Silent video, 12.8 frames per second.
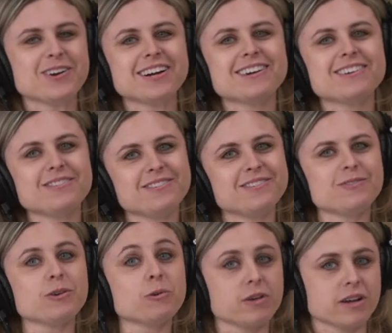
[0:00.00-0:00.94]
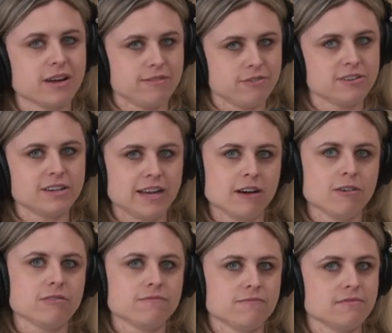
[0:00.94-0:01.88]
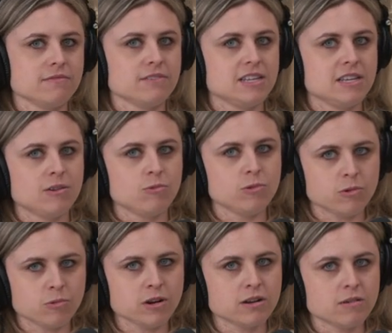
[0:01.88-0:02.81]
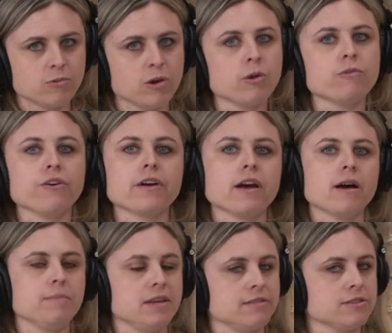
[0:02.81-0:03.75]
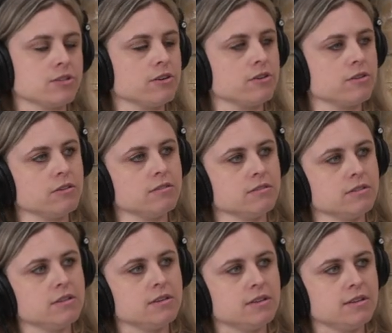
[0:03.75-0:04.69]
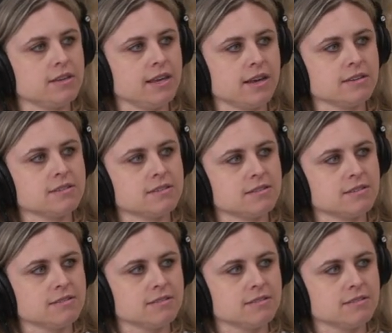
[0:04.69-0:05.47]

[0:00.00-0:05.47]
we're we're recovered now. We're, we're we're overcoming this hurdle. Yes. You've